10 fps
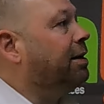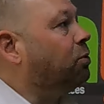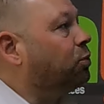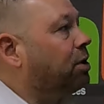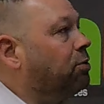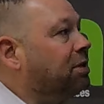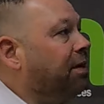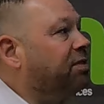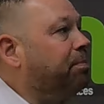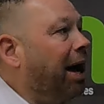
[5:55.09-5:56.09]
It also
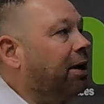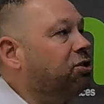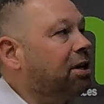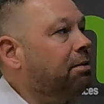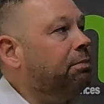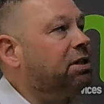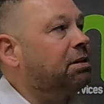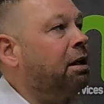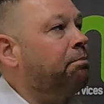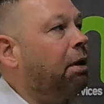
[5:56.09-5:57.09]
delivers packaging
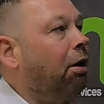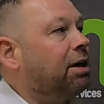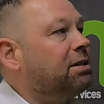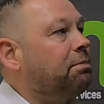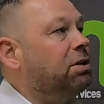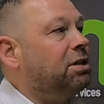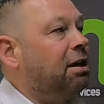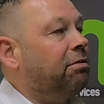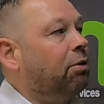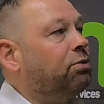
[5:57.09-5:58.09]
and marketing
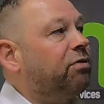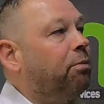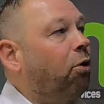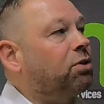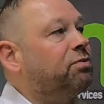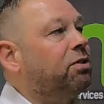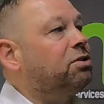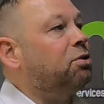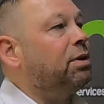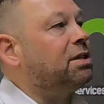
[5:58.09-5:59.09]
materials from
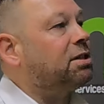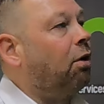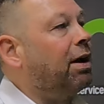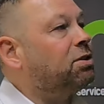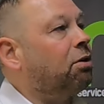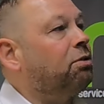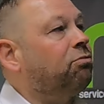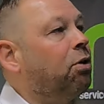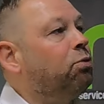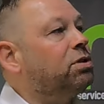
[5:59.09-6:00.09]
Oxford to its sites on the
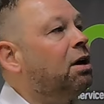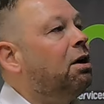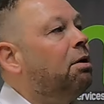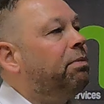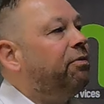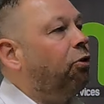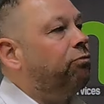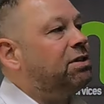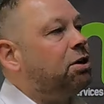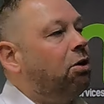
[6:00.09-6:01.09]
route
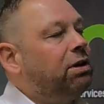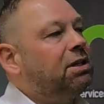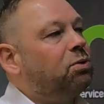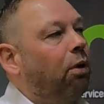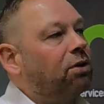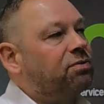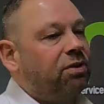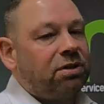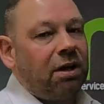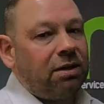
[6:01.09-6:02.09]
before returning to
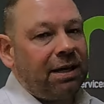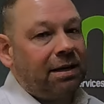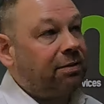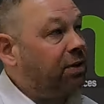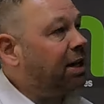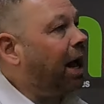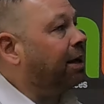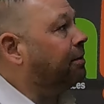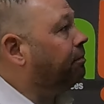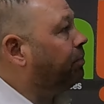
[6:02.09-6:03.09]
Oxford at the end of the
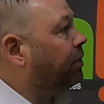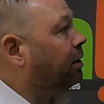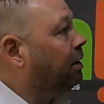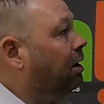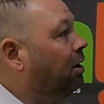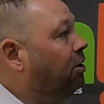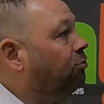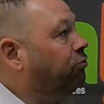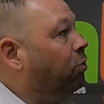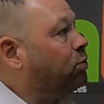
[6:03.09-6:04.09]
day.
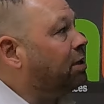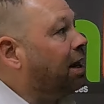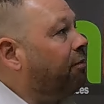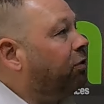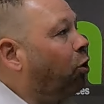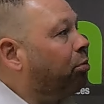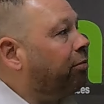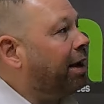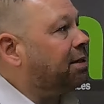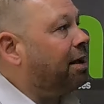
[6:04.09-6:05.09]
Route 11
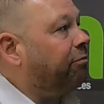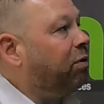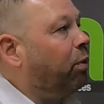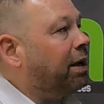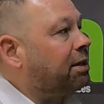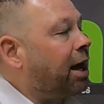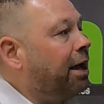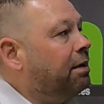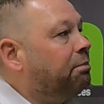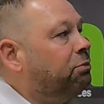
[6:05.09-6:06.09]
operates every
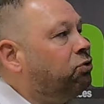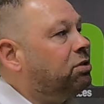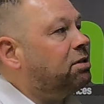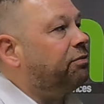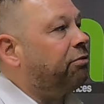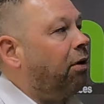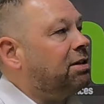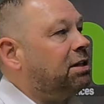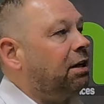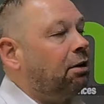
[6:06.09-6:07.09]
weekday, Monday to
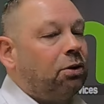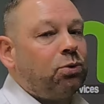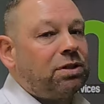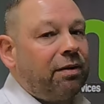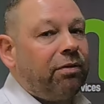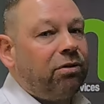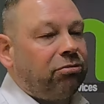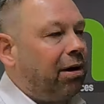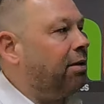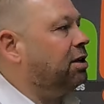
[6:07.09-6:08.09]
Friday inclusive,
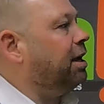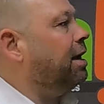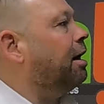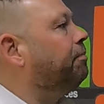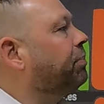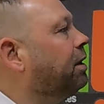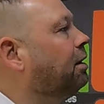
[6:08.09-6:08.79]
throughout the year.